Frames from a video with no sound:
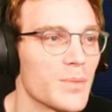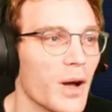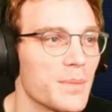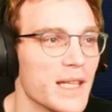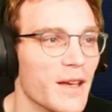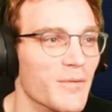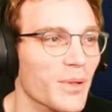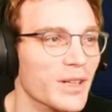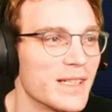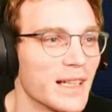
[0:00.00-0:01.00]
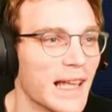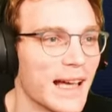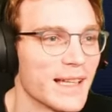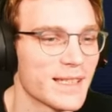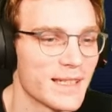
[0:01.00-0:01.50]
why I'm saving Bonnie to
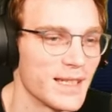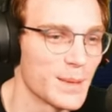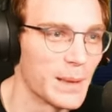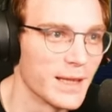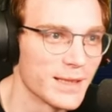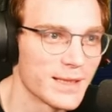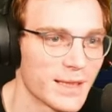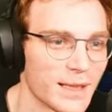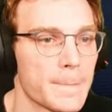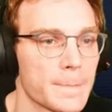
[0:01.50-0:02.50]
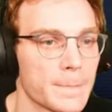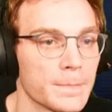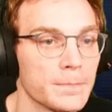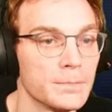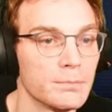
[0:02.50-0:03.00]
last these spurts.
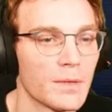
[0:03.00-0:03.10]
Mm.